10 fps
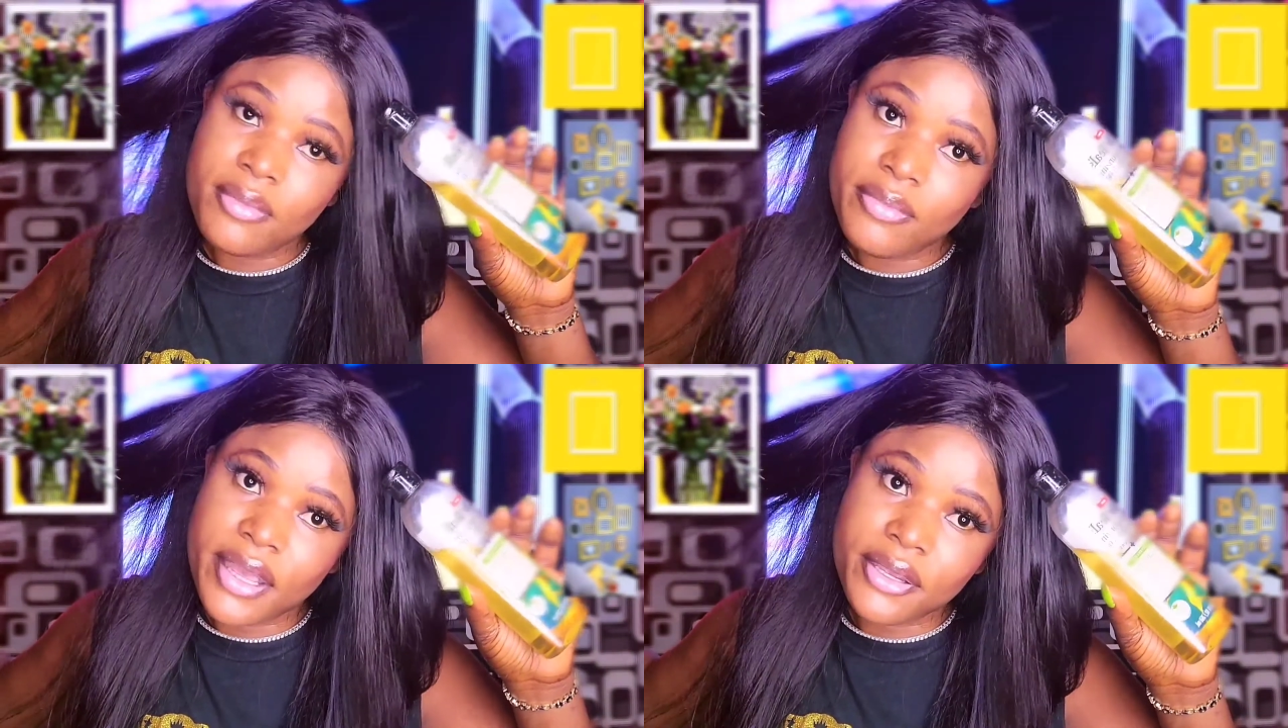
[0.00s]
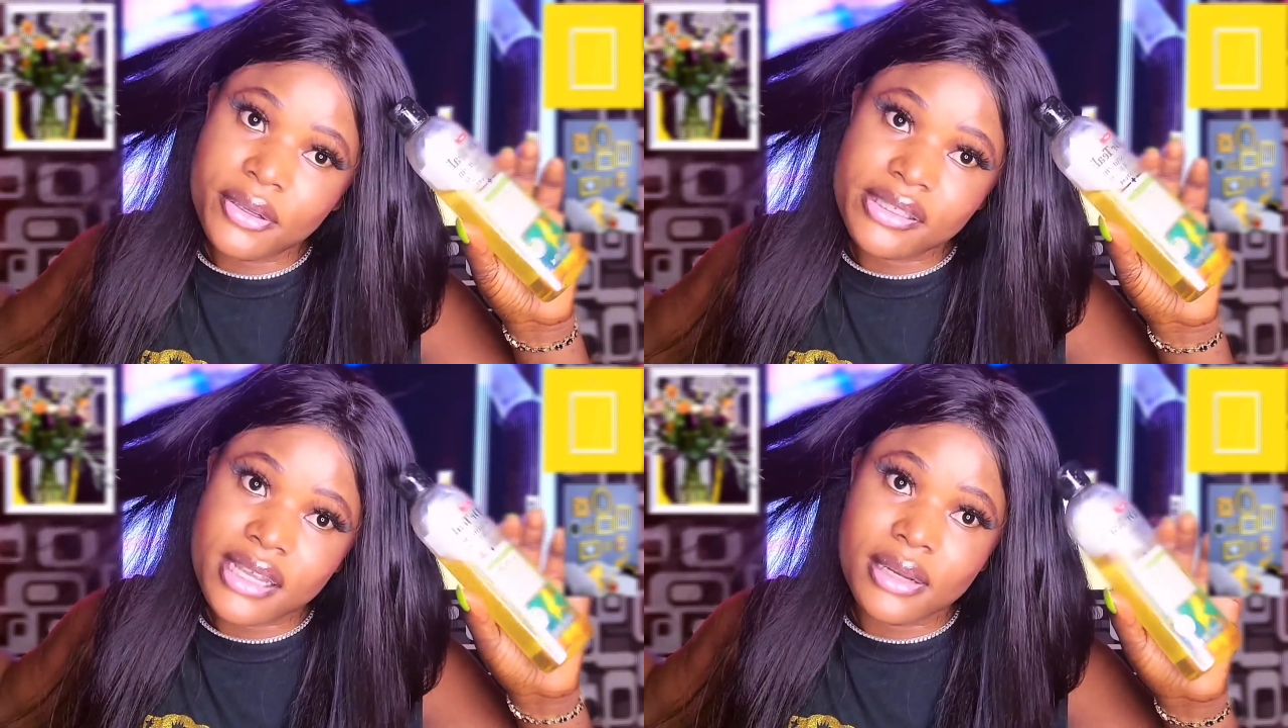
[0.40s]
make
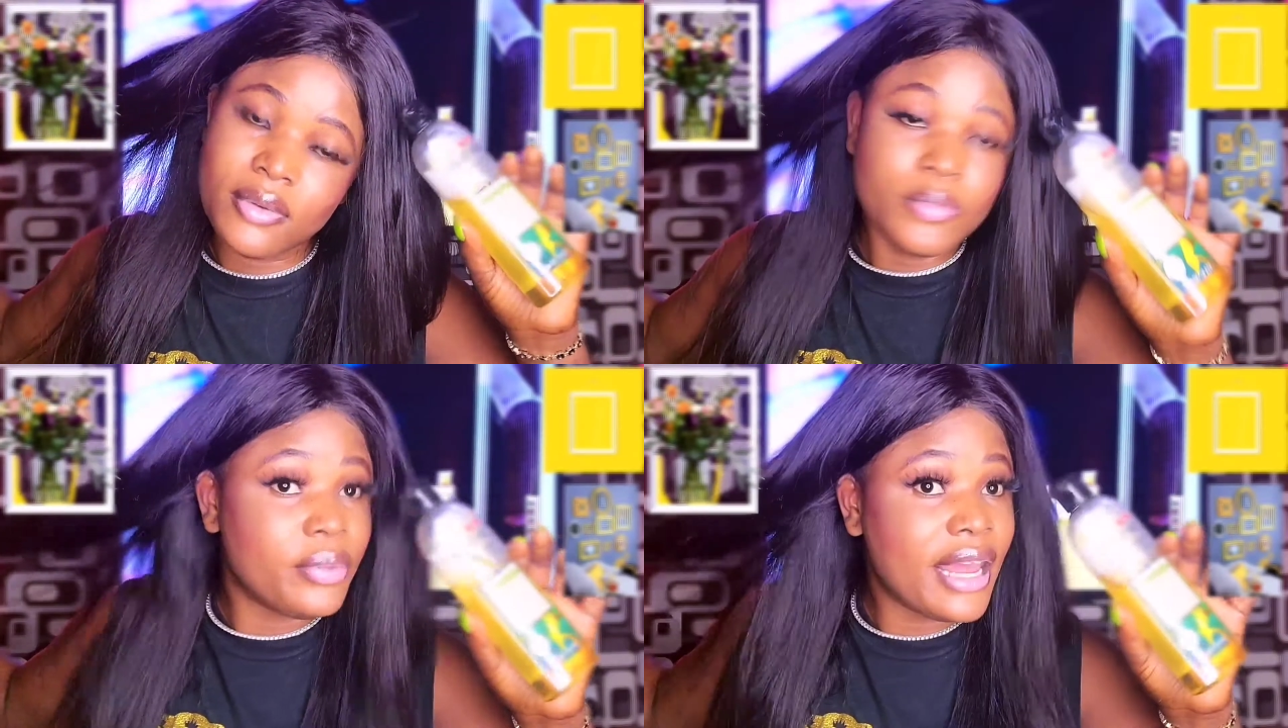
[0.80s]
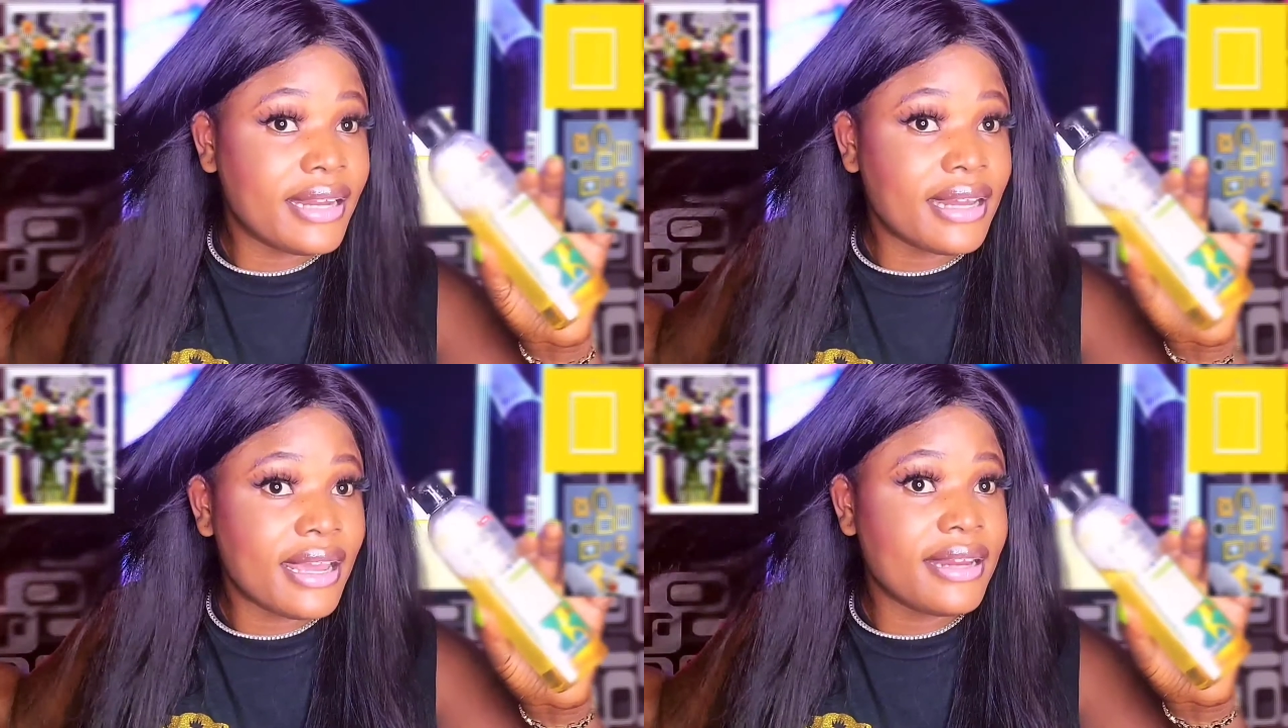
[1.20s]
your skin look
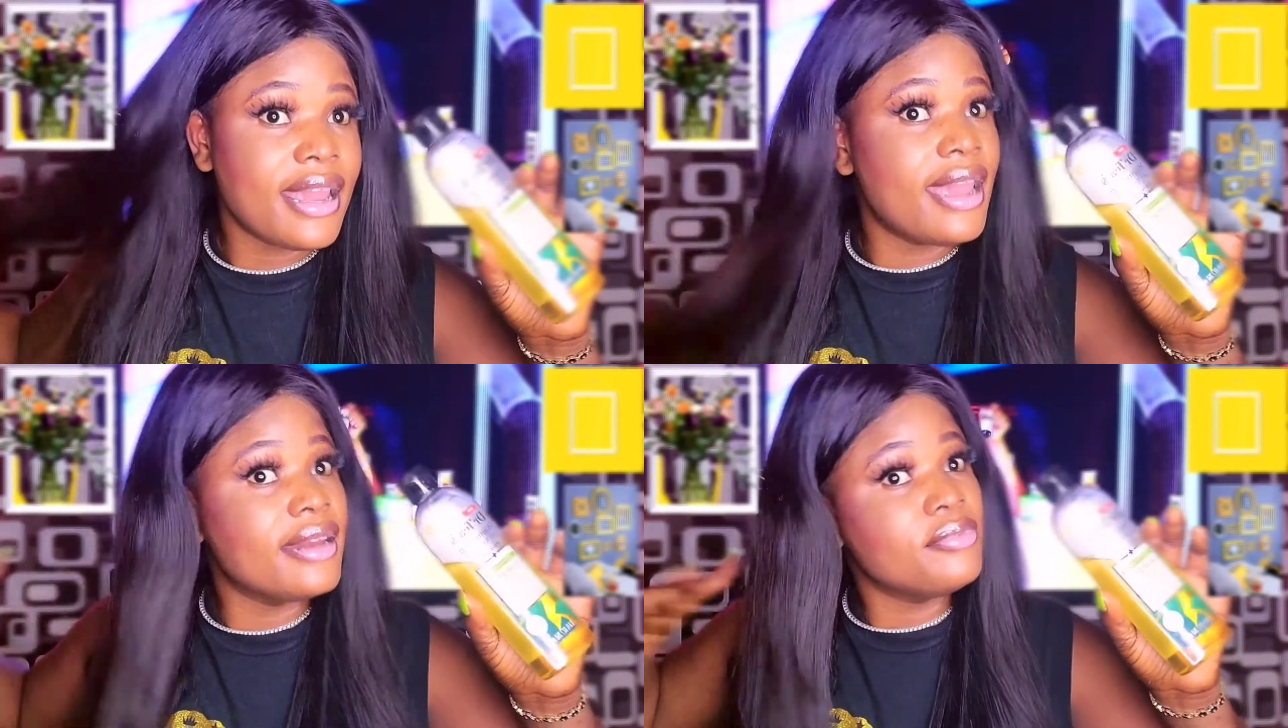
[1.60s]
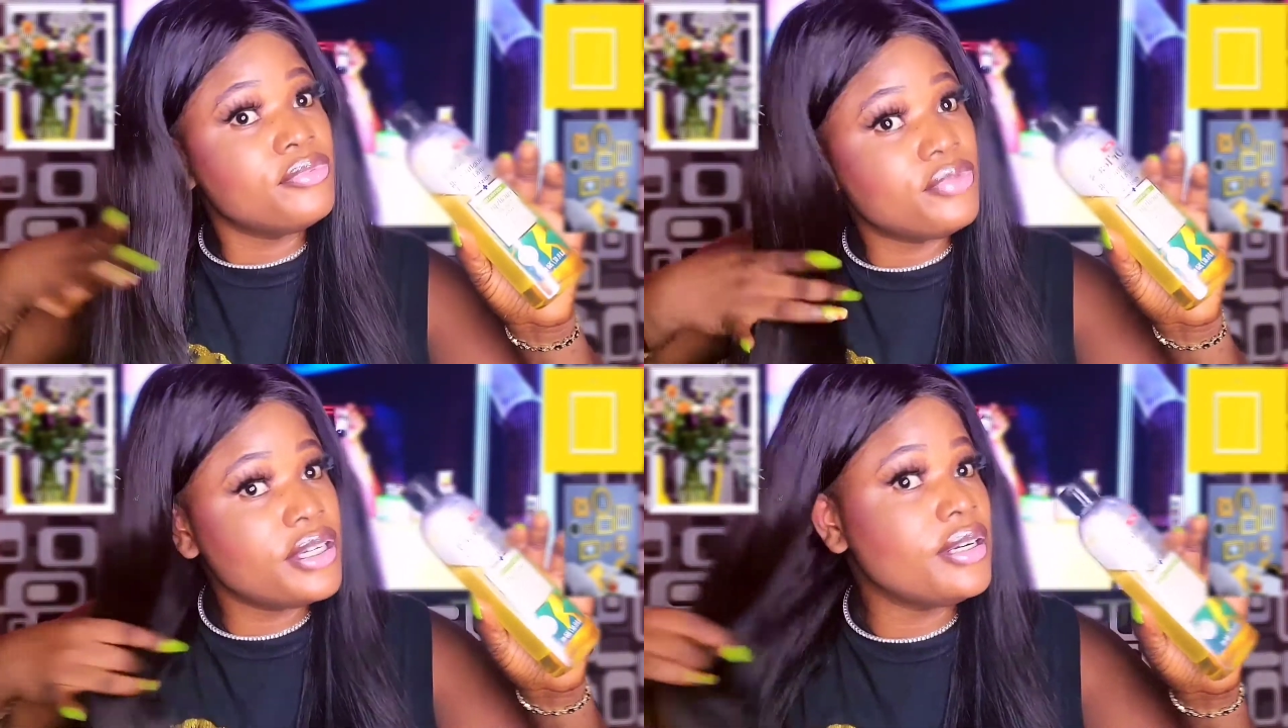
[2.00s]
blended,
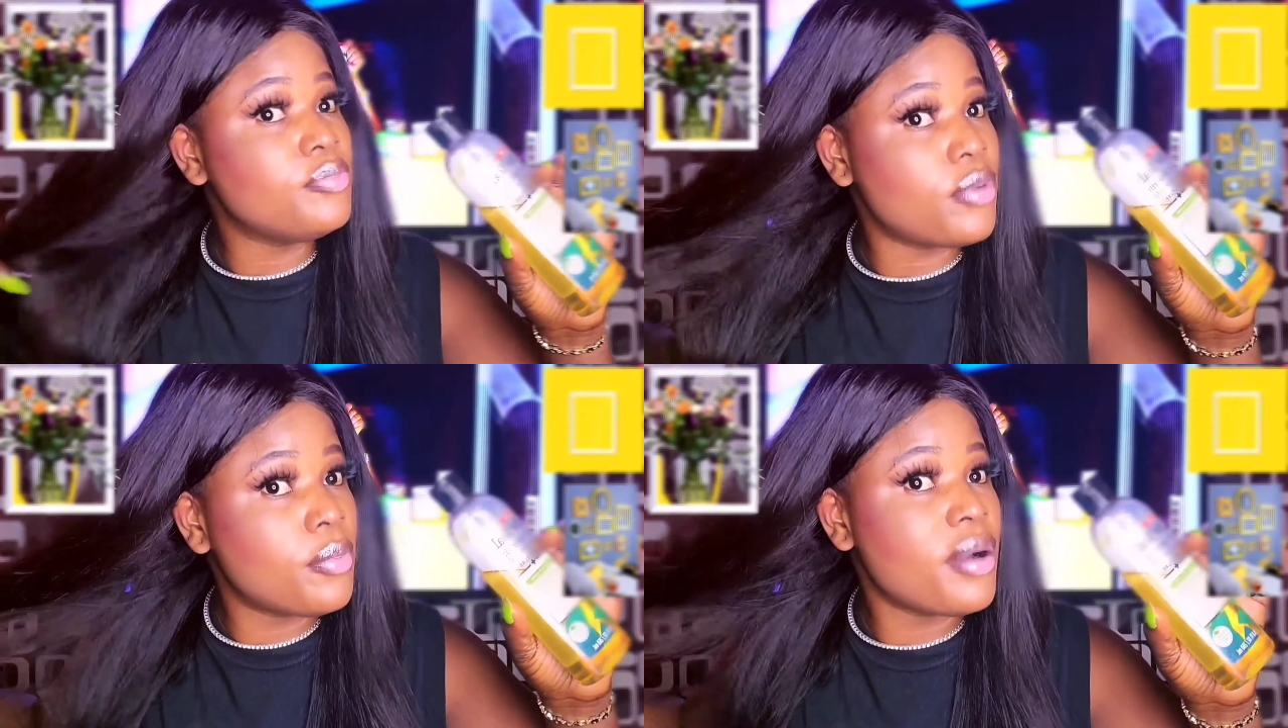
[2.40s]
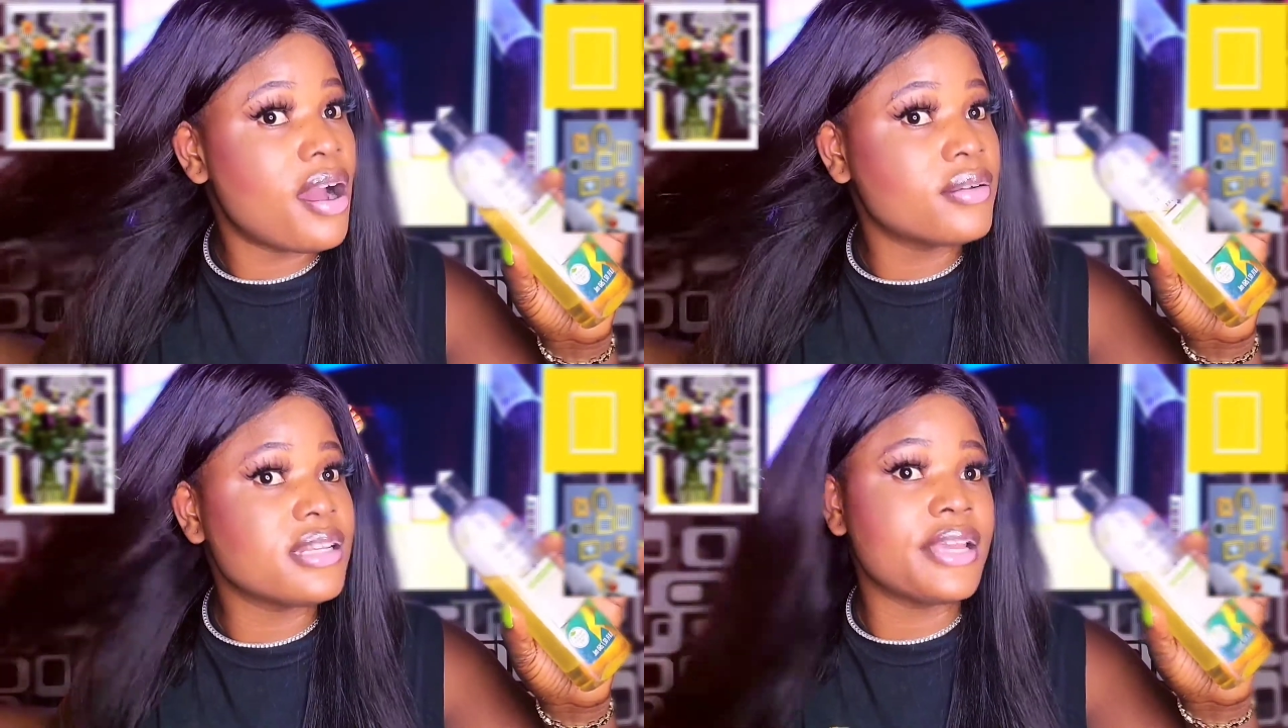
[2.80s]
and really pop out.